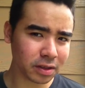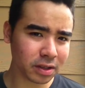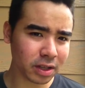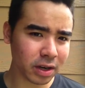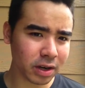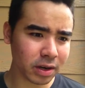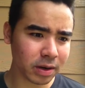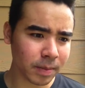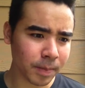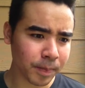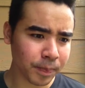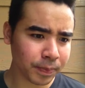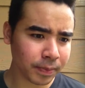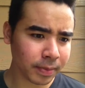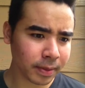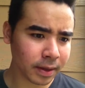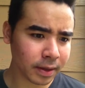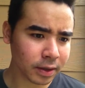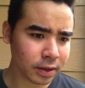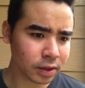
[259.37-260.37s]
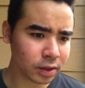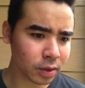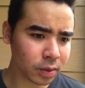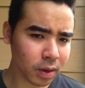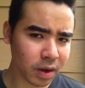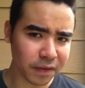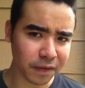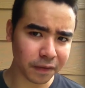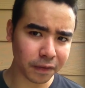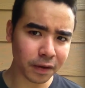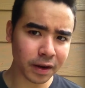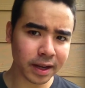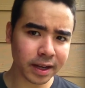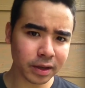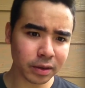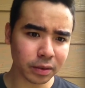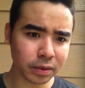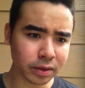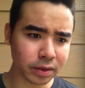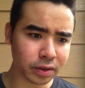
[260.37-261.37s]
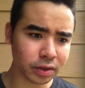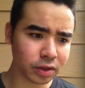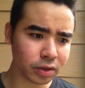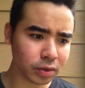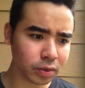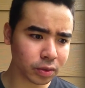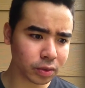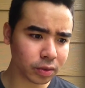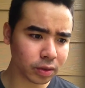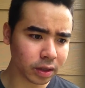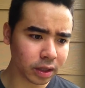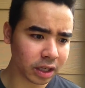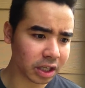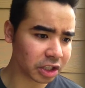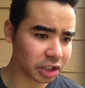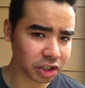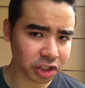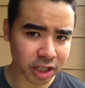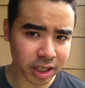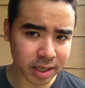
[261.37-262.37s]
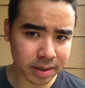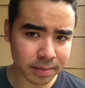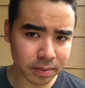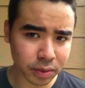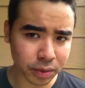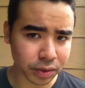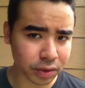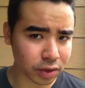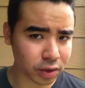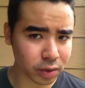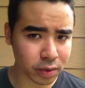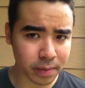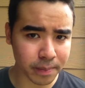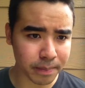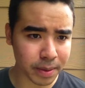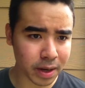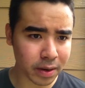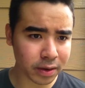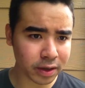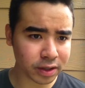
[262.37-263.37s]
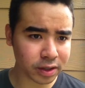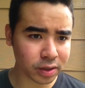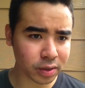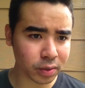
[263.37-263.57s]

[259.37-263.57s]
They're so afraid, or they're so ashamed, or they're so embarrassed,